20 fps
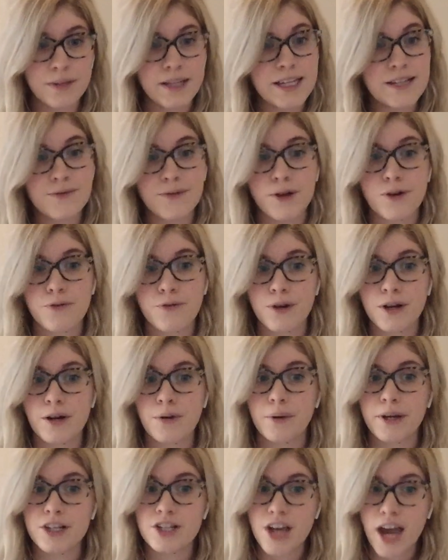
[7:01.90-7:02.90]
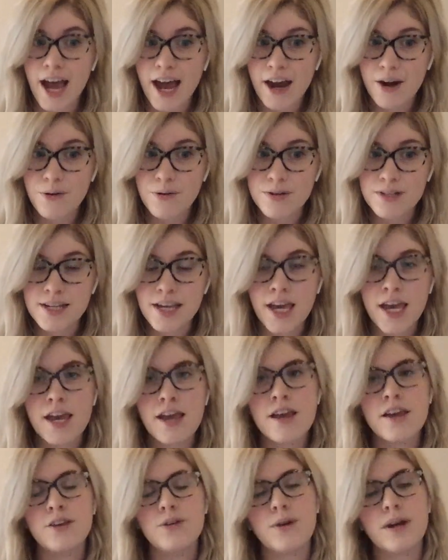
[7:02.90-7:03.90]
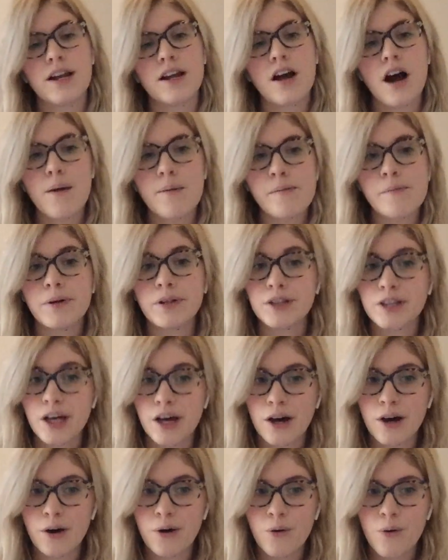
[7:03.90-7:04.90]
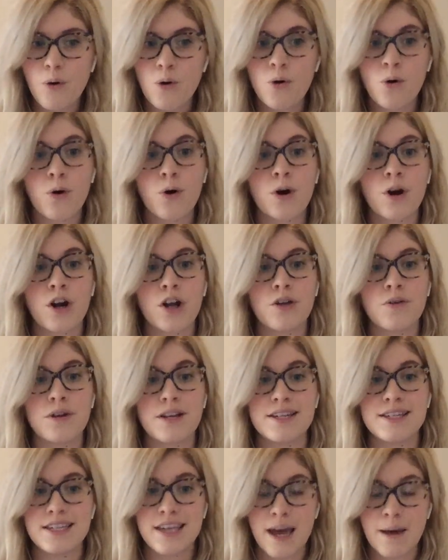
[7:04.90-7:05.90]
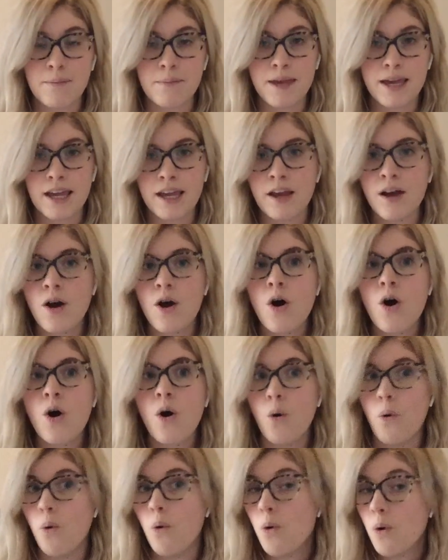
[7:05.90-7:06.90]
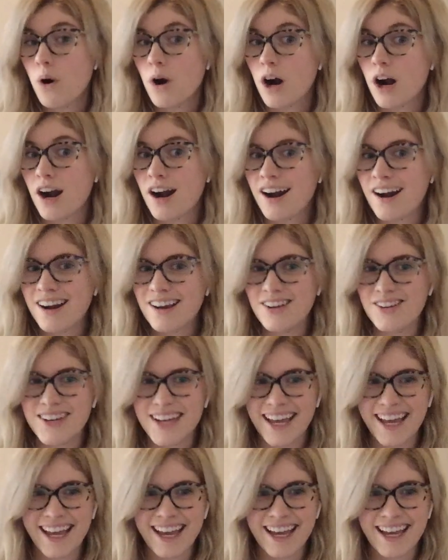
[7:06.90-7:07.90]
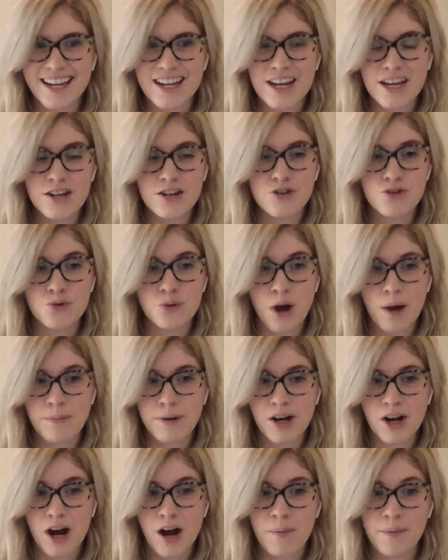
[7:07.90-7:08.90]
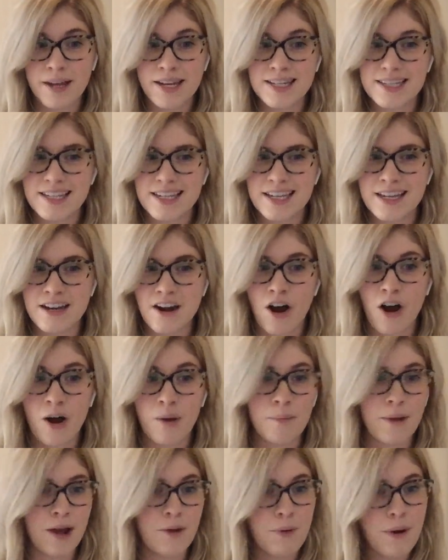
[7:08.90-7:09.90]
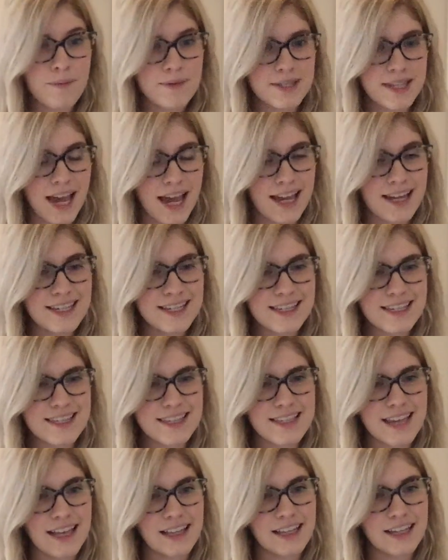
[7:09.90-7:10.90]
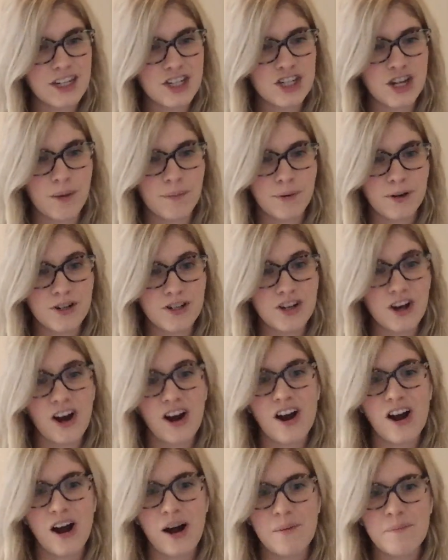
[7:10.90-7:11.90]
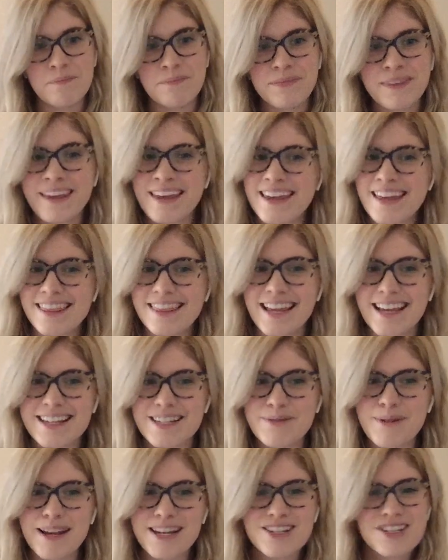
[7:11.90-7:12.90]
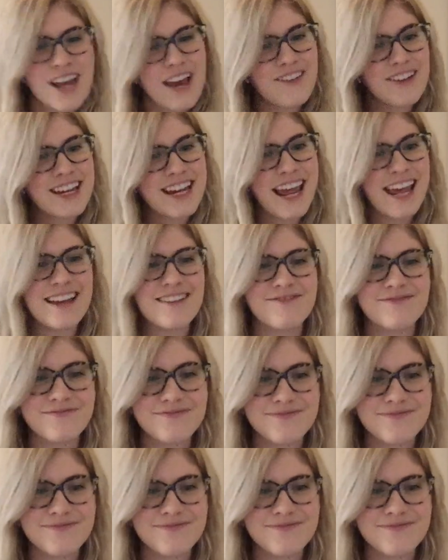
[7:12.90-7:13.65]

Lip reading: please feel free to reach out. You can comment below or you can DM me, or you can drop a comment on my website, SeilahShepherd.com. Thanks so much. Have a good day.